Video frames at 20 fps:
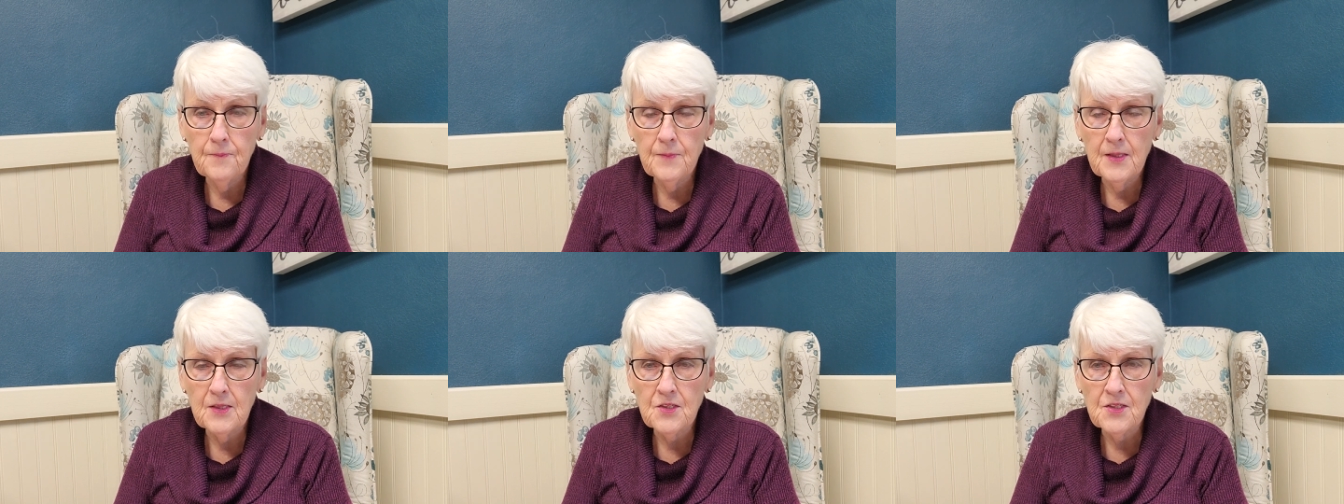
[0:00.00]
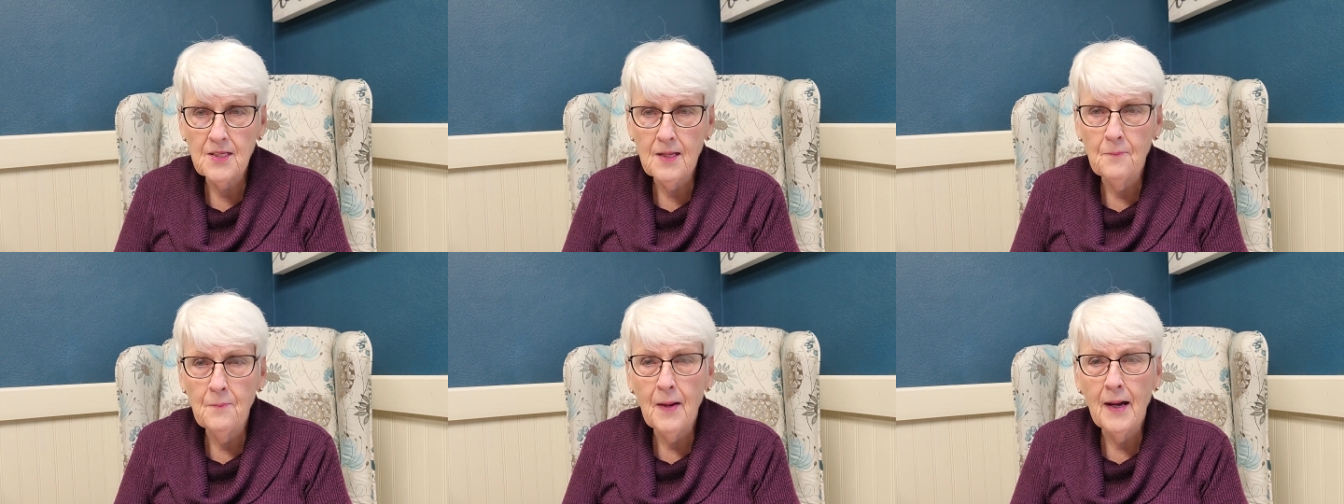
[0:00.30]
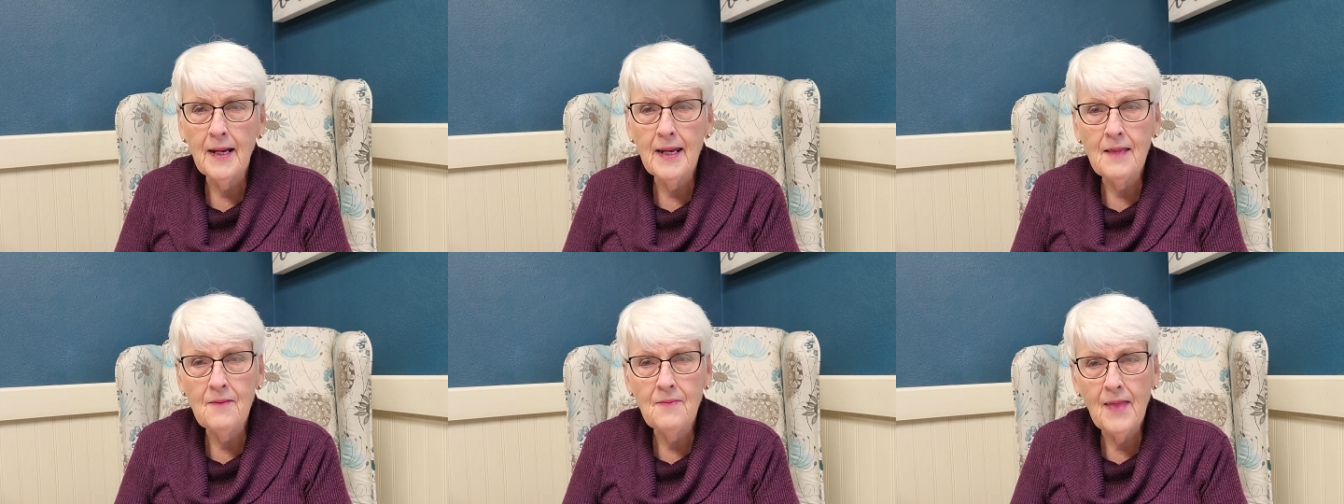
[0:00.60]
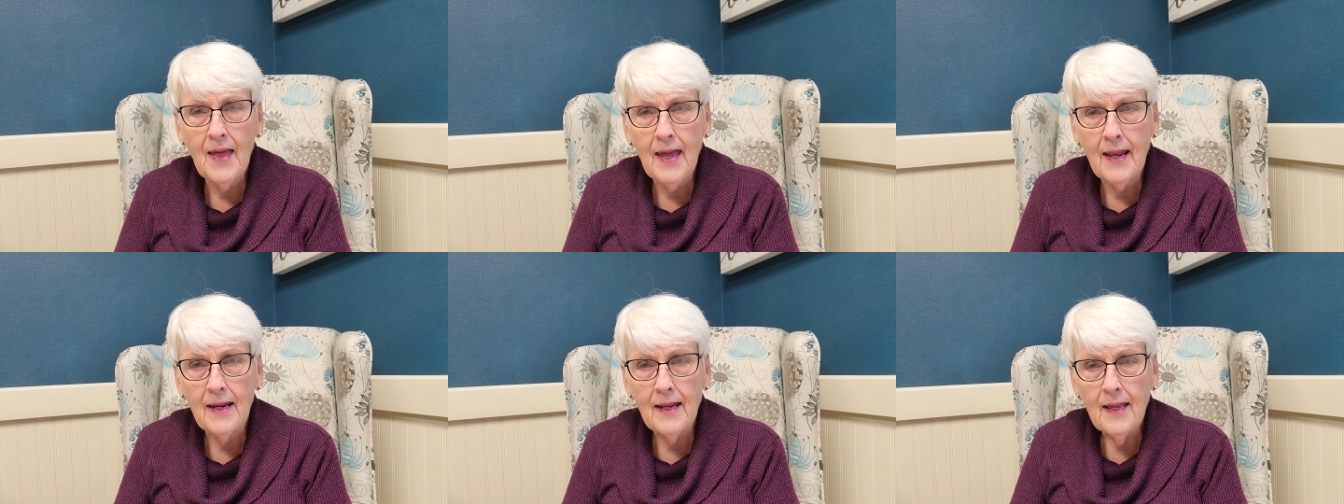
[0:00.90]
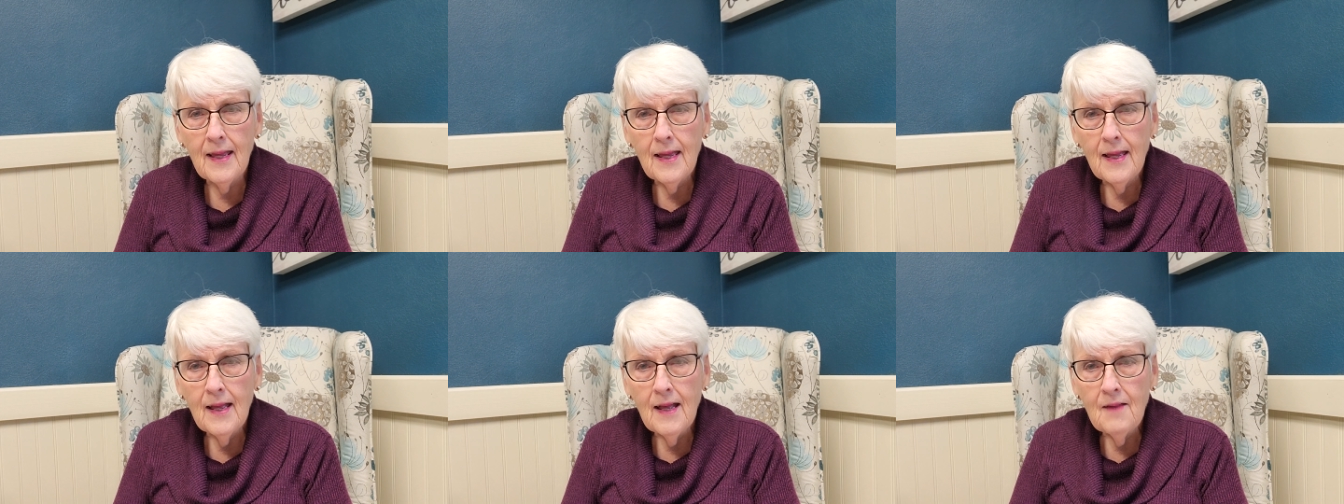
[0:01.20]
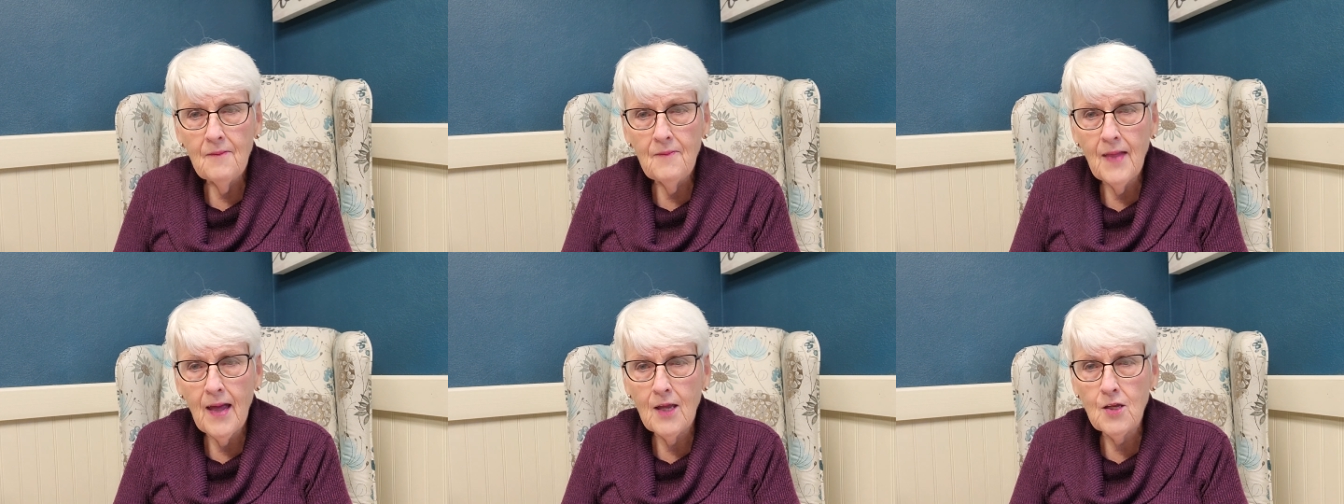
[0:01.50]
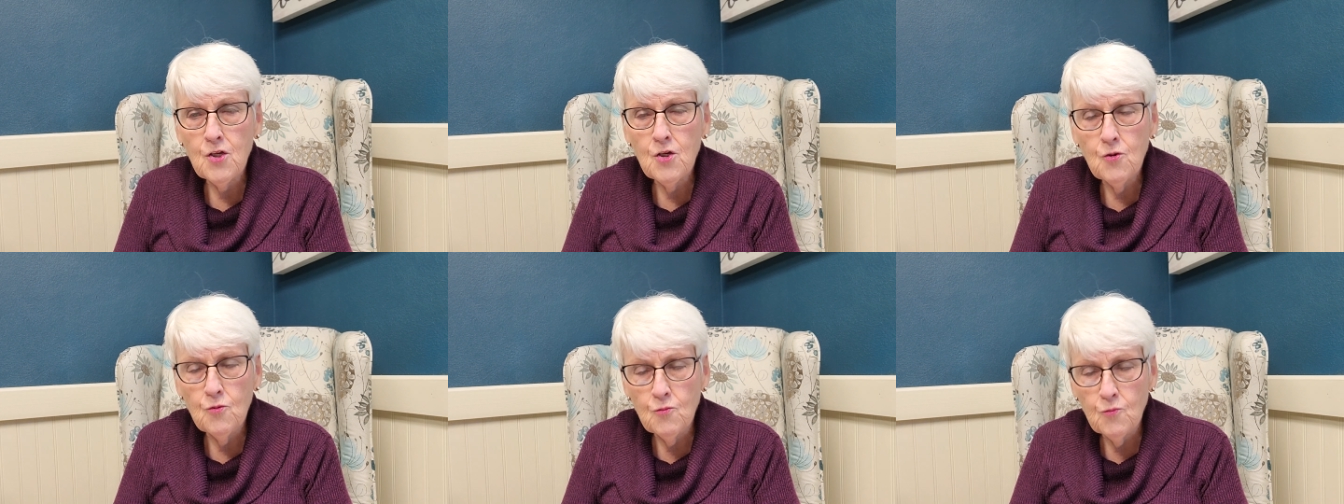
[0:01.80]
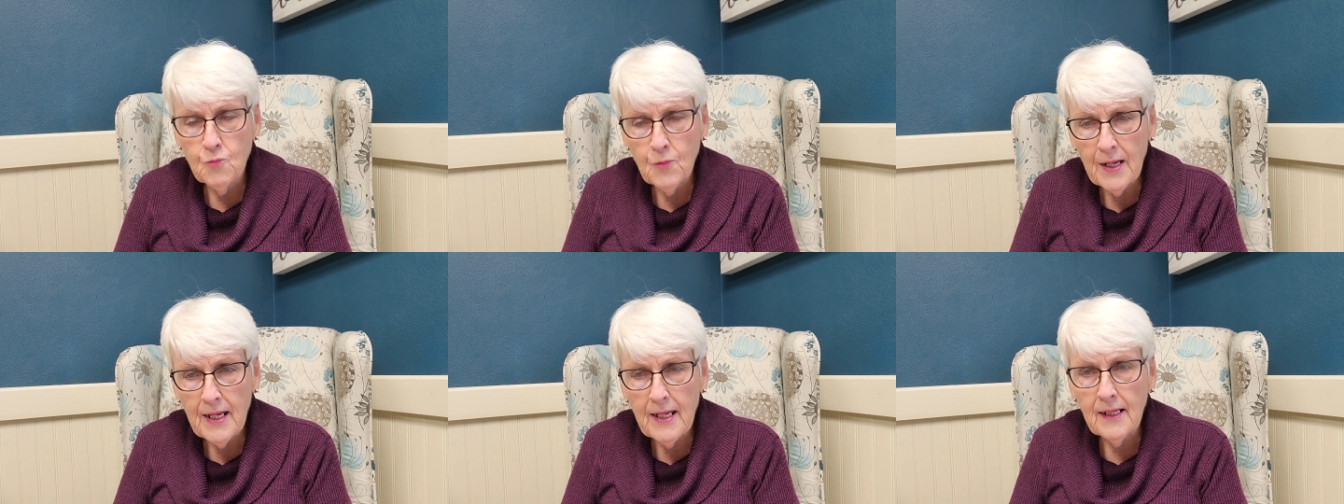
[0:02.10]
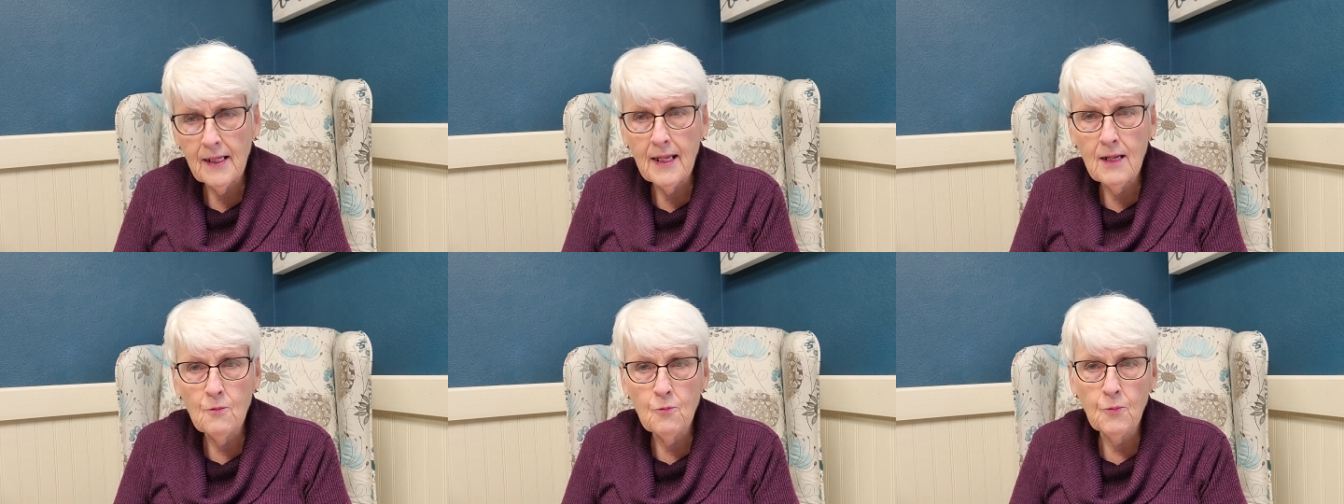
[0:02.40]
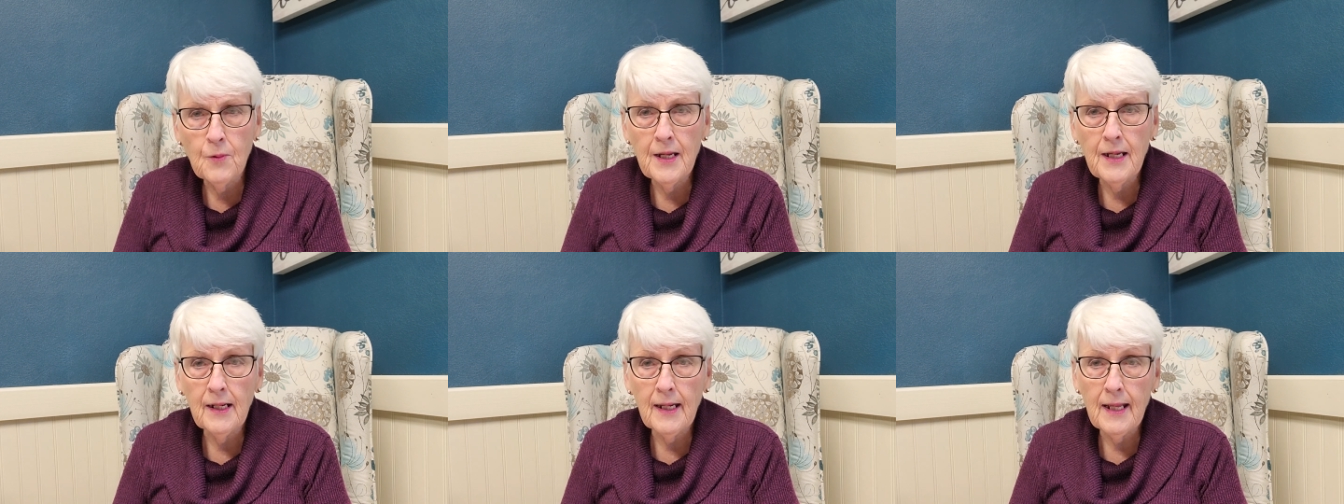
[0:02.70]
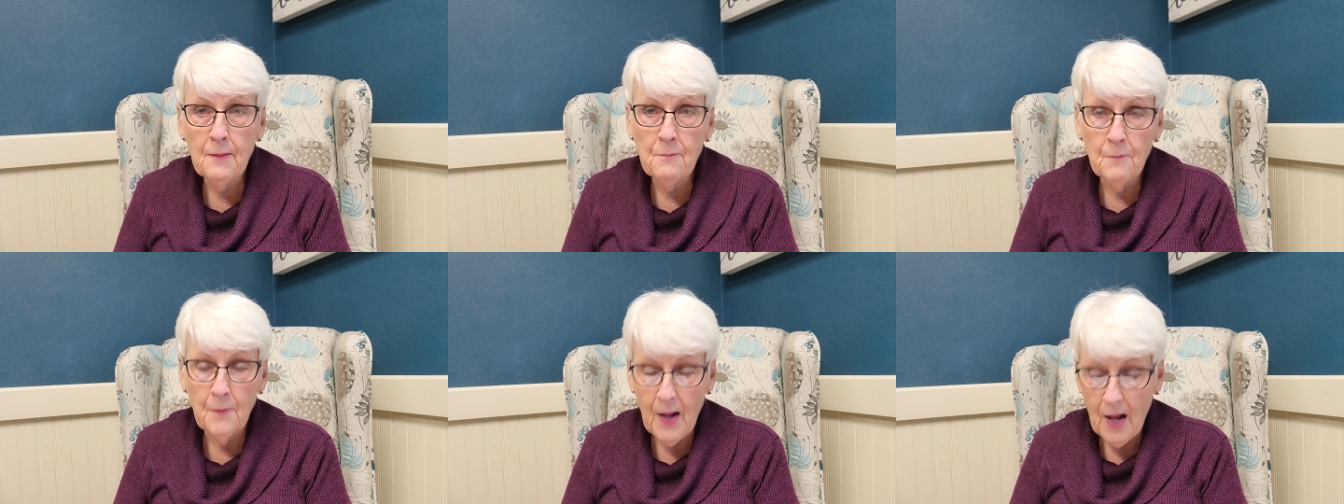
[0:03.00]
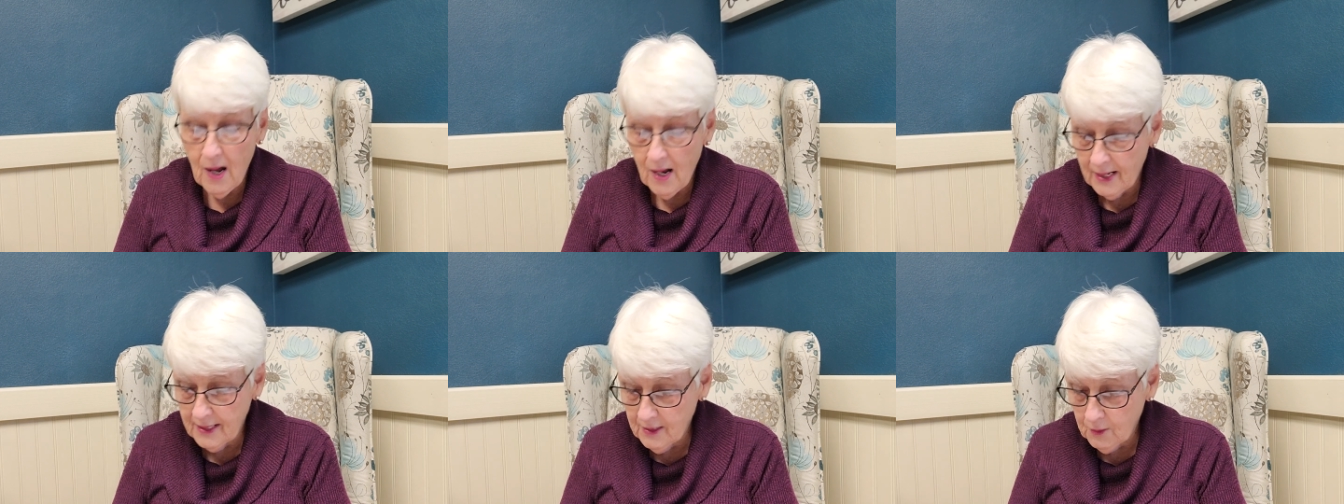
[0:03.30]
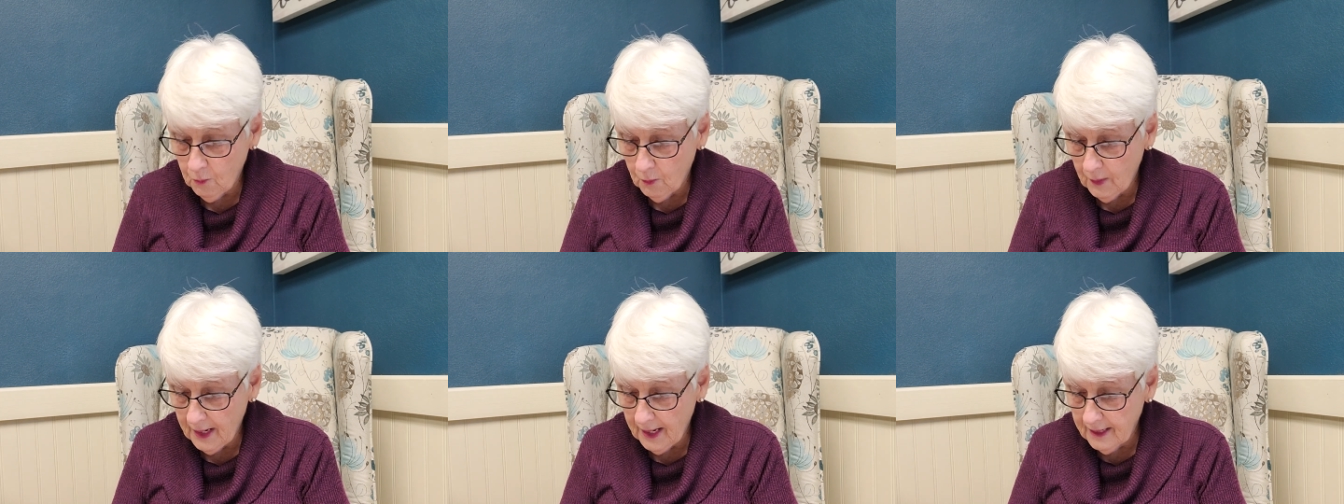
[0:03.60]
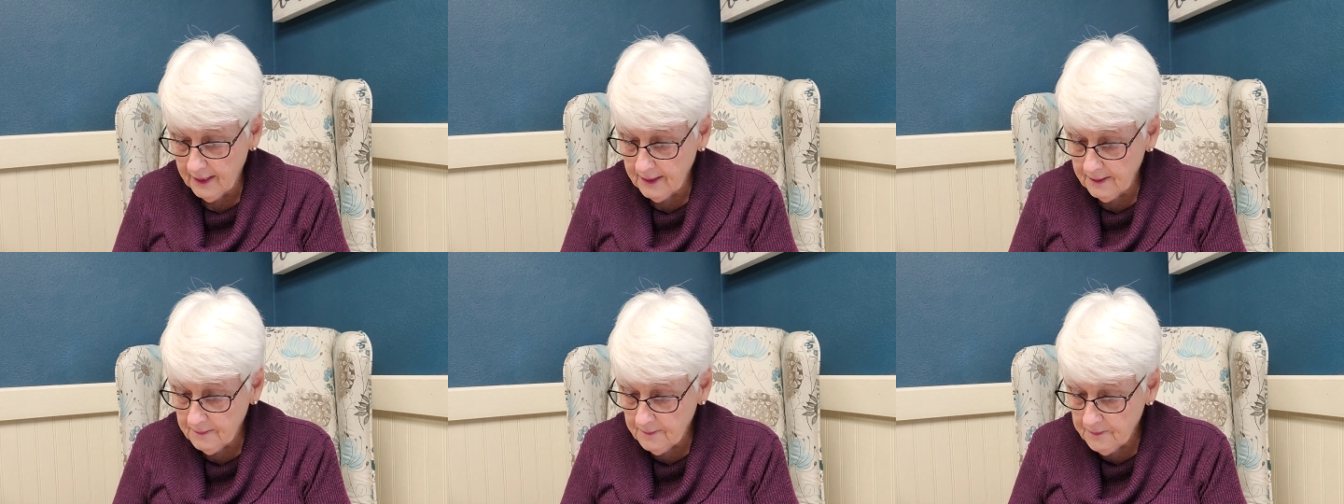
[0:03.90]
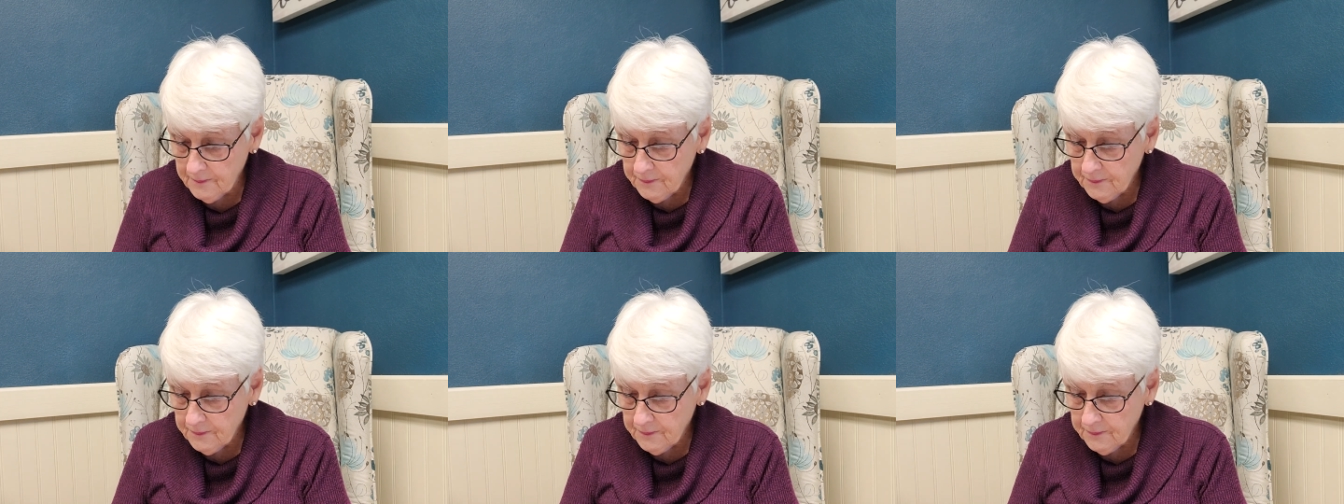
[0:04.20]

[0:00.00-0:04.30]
somebody that that you really really bond with,